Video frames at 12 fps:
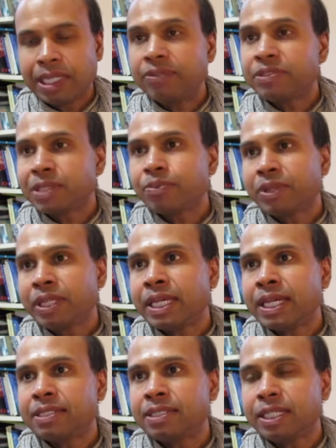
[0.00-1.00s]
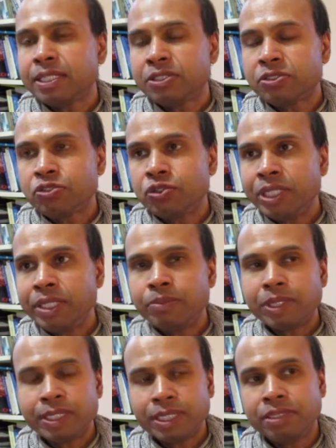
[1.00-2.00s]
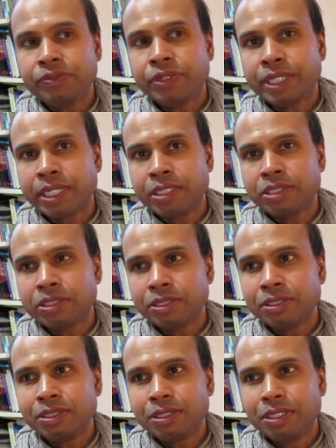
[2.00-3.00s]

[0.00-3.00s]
And if something has extreme identification,